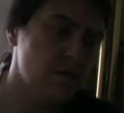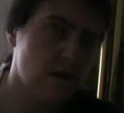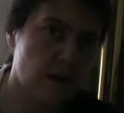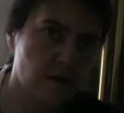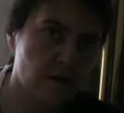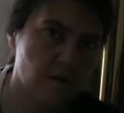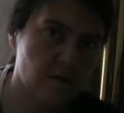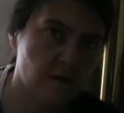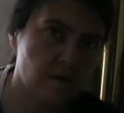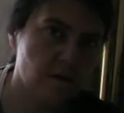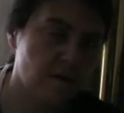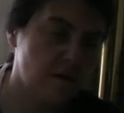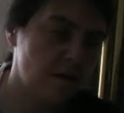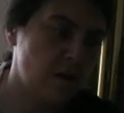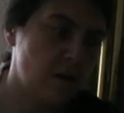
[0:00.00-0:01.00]
the next,
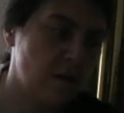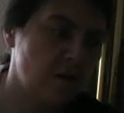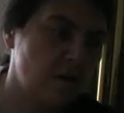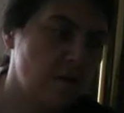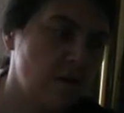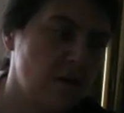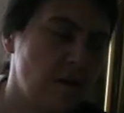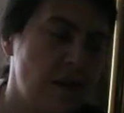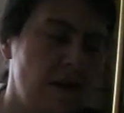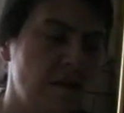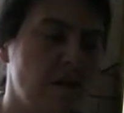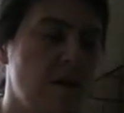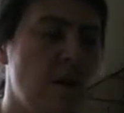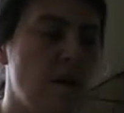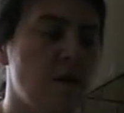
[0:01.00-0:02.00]
the next,
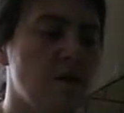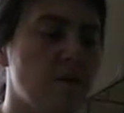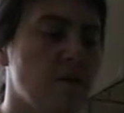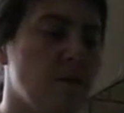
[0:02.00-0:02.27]
next card,